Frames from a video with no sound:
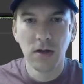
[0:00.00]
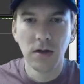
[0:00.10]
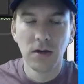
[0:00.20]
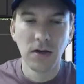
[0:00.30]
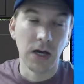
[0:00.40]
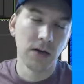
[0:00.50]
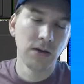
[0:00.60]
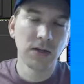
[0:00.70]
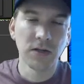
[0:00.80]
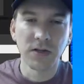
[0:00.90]
Yeah,
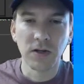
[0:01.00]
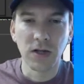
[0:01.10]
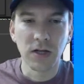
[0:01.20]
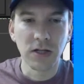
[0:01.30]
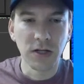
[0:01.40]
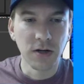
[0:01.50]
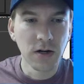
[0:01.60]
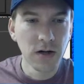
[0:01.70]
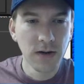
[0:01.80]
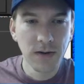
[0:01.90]
this looks a lot cleaner.
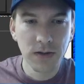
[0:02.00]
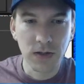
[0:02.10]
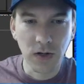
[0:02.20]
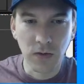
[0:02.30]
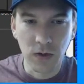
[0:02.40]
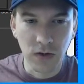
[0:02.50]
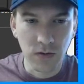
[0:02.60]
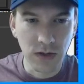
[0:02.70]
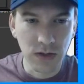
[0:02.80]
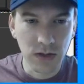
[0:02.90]
So I will go
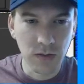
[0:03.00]
with this.